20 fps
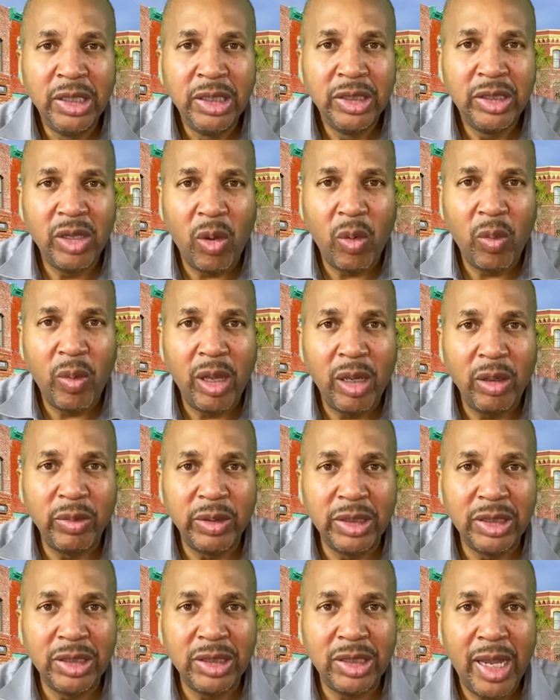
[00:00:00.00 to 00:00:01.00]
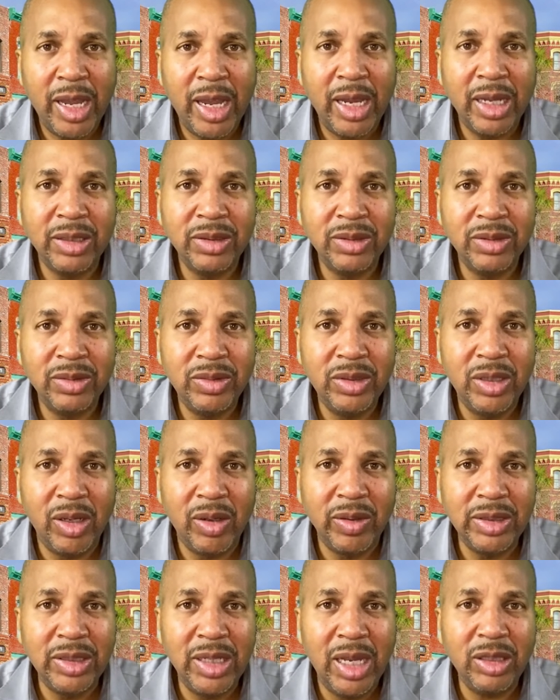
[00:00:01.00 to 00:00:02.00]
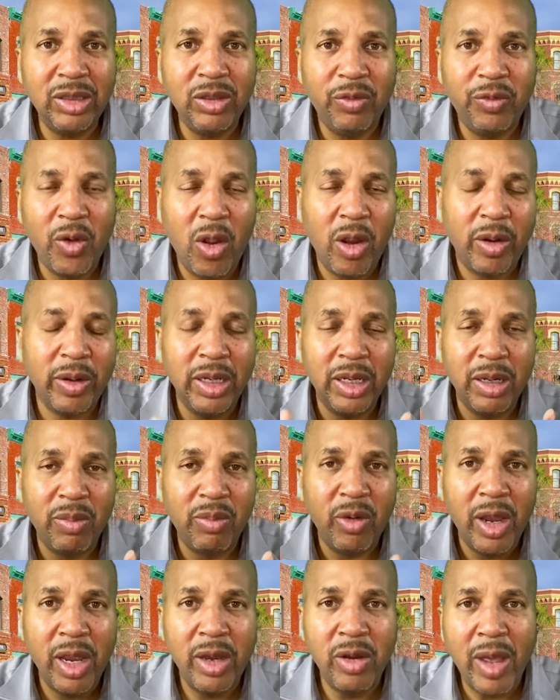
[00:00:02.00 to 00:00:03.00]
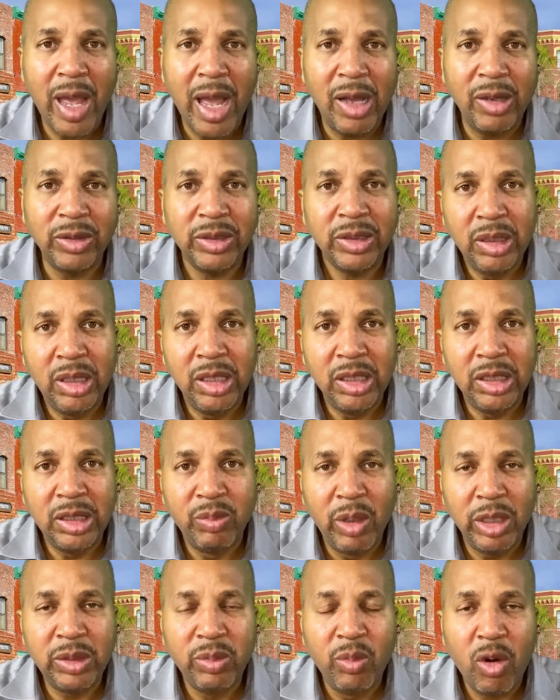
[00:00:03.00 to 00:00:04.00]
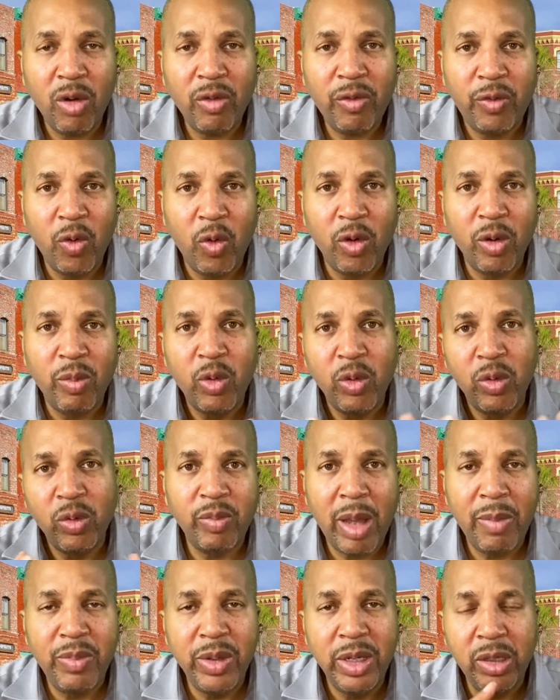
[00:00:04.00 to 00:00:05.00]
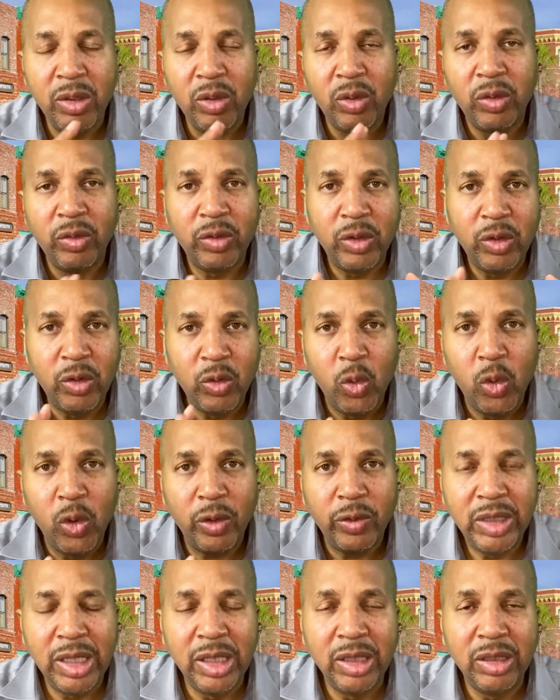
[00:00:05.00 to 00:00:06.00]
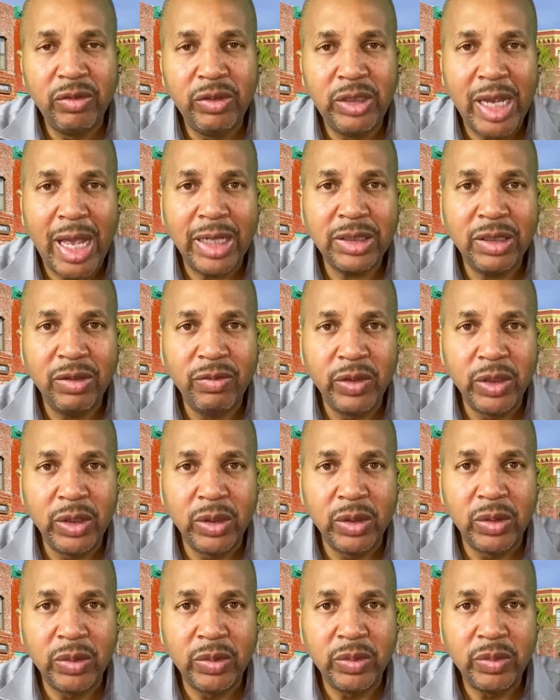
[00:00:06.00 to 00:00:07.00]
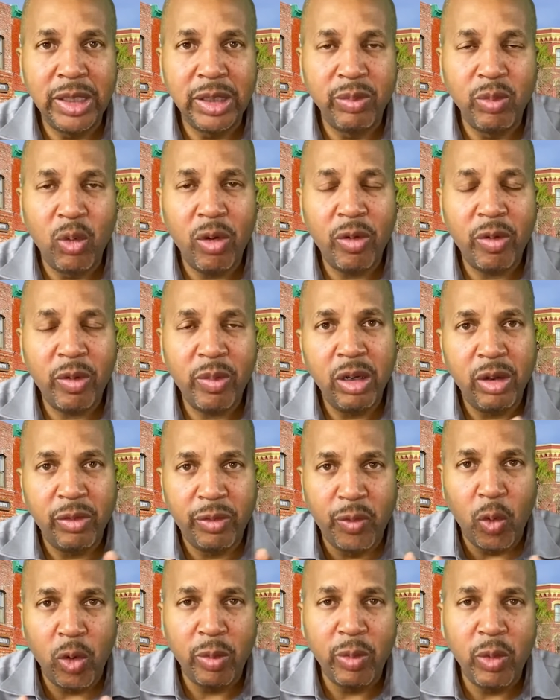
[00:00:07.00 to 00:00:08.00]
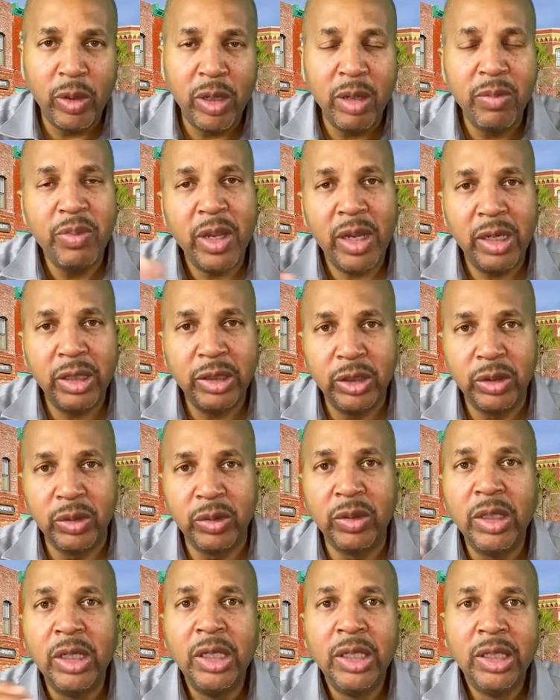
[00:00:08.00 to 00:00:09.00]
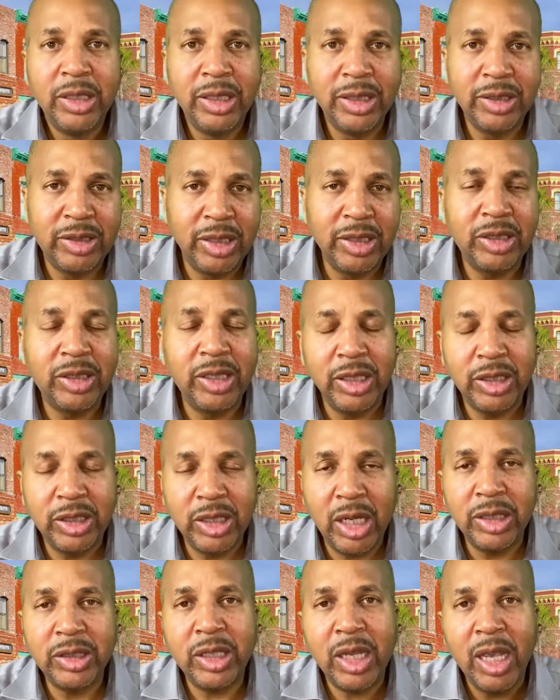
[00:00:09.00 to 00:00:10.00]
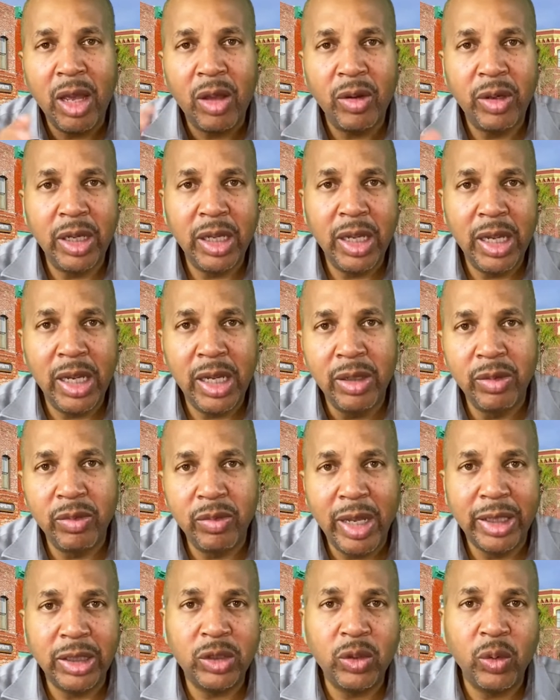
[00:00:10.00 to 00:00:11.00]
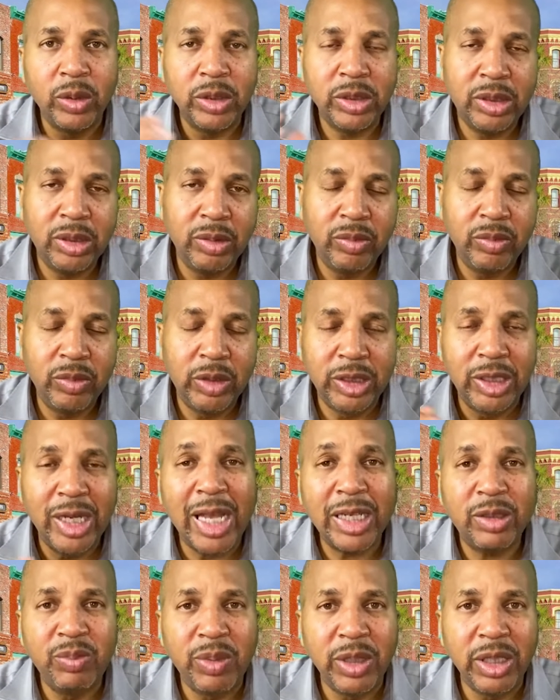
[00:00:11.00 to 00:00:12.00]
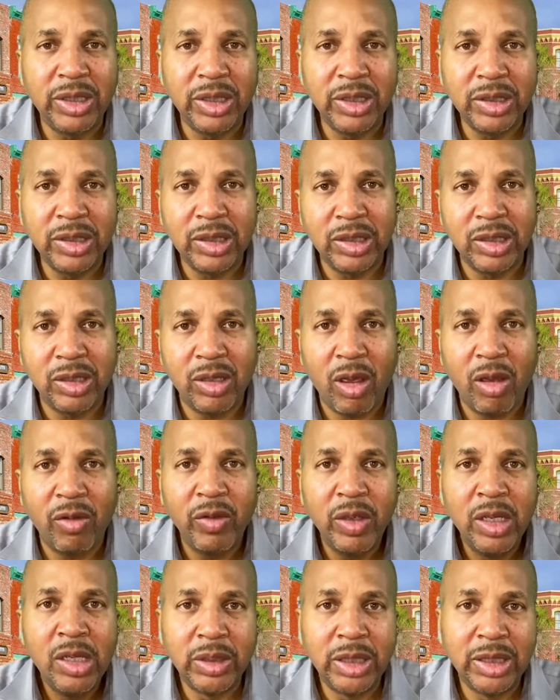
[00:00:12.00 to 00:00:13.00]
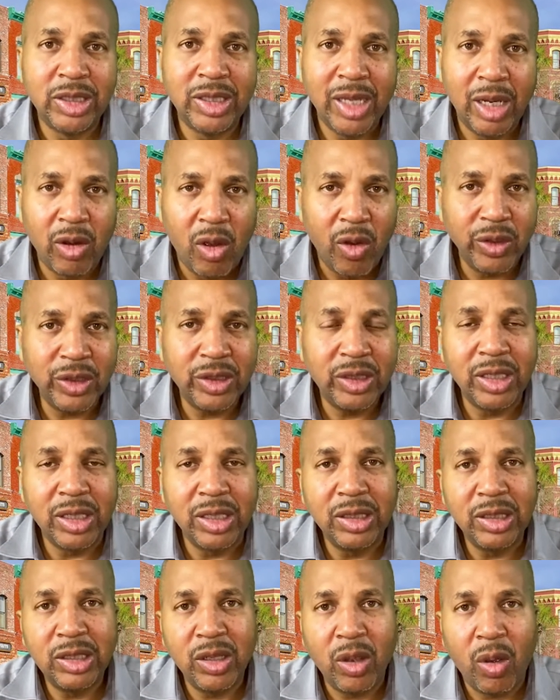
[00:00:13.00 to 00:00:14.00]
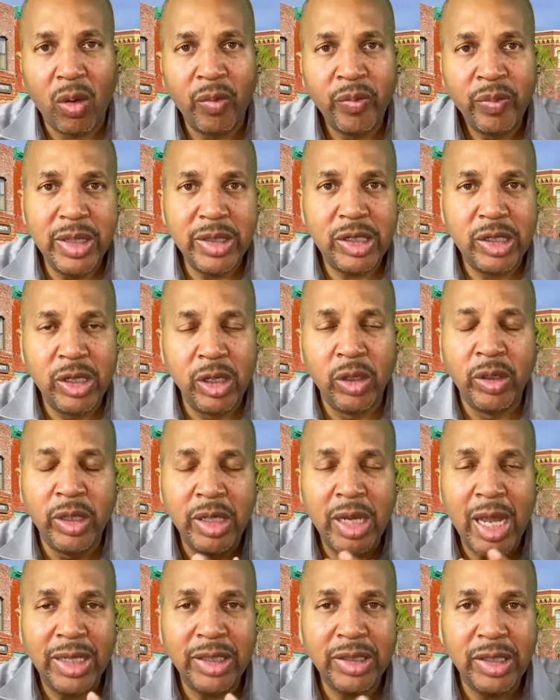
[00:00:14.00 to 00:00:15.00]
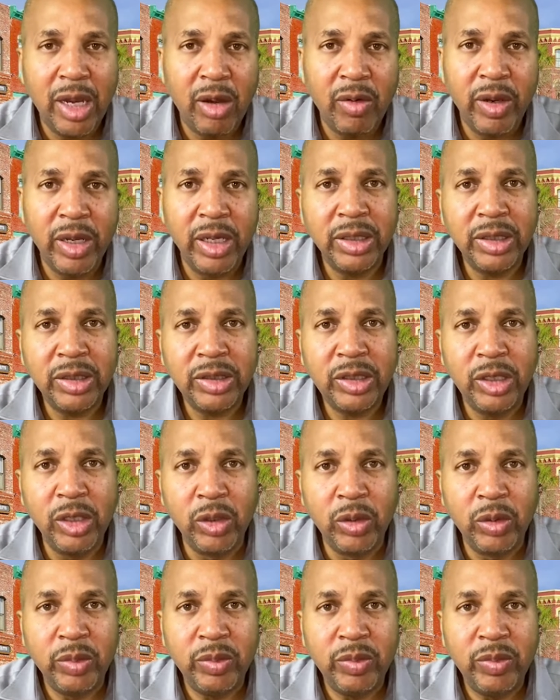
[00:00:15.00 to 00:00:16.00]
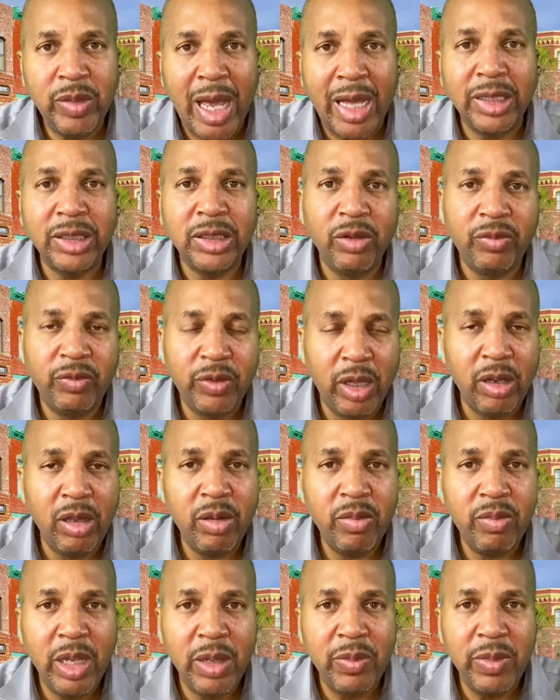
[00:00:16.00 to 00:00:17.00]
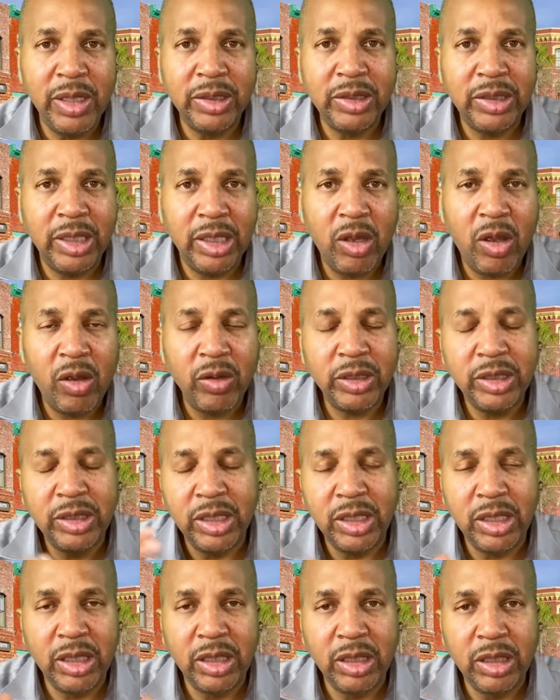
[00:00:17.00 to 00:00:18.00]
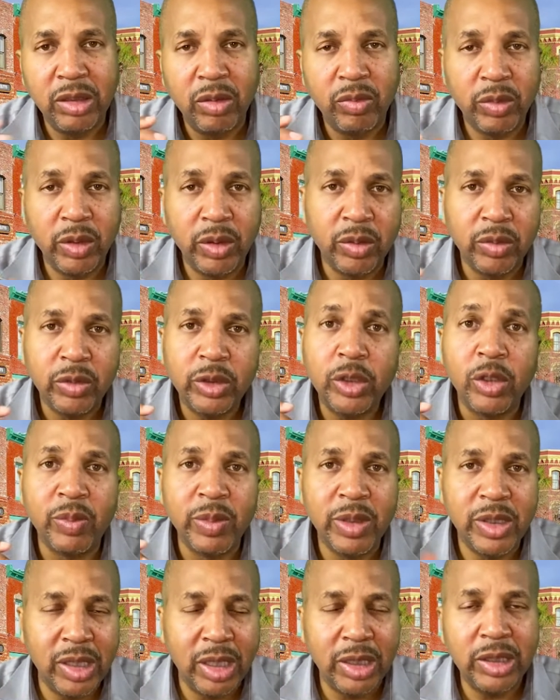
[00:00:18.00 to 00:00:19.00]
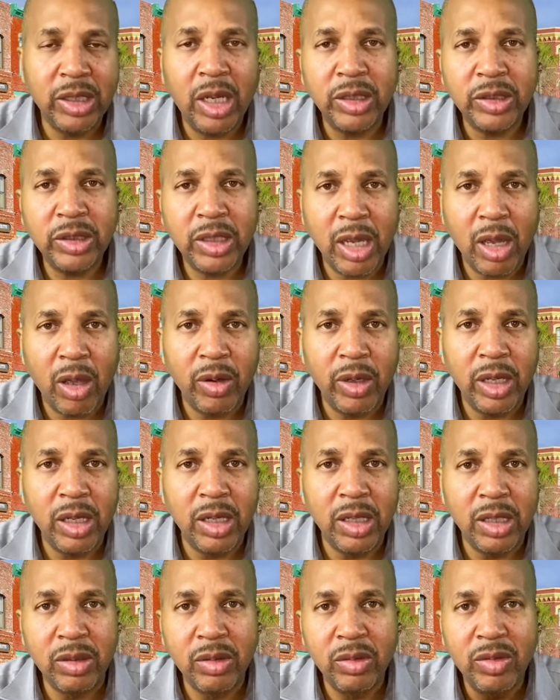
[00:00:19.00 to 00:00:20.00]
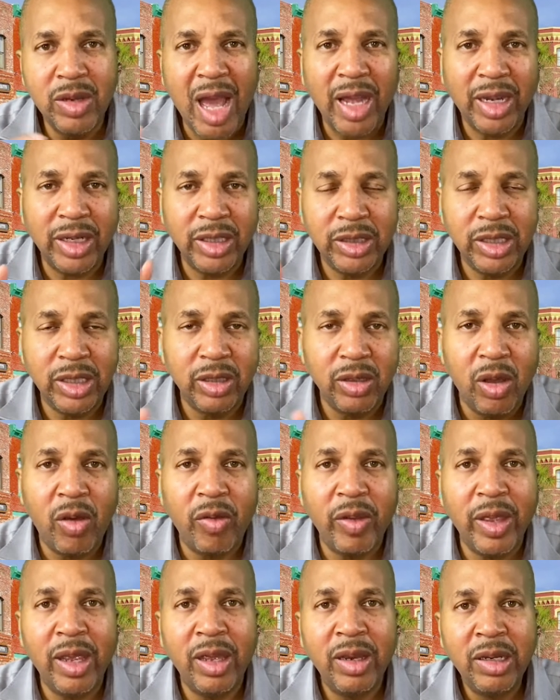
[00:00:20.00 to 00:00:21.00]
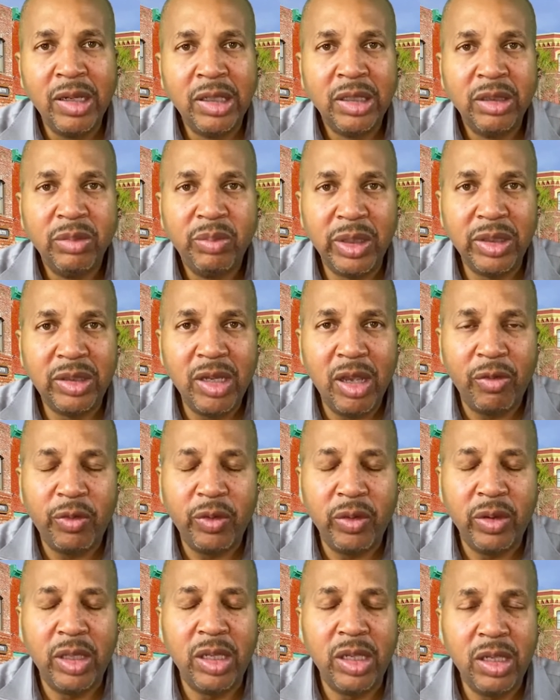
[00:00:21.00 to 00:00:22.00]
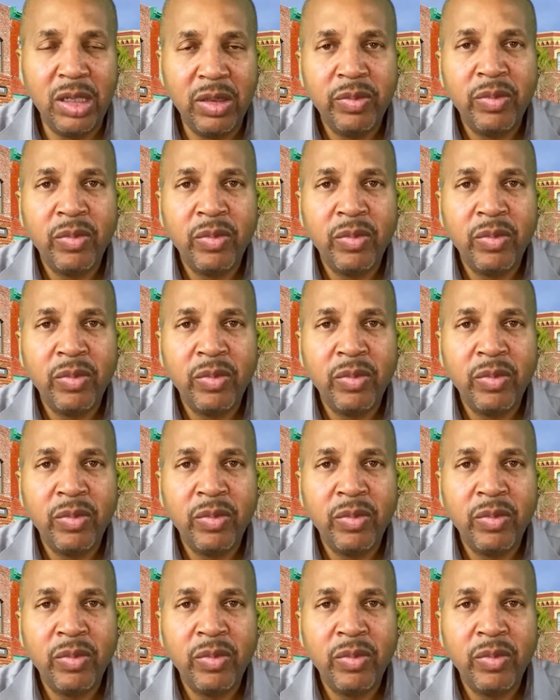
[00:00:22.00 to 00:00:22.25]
So we're just like, you know, it's not too far to get a brand new house, and it's much more affordable. By being on the north end of Jacksonville is more affordable compared to, let's say, St. Johns County and like towards the Jax beaches and stuff, and St. Augustine. So still a nice area, still not as developed maybe as St. Augustine, well, excuse me, St. Johns County and Nocatee and all that, but definitely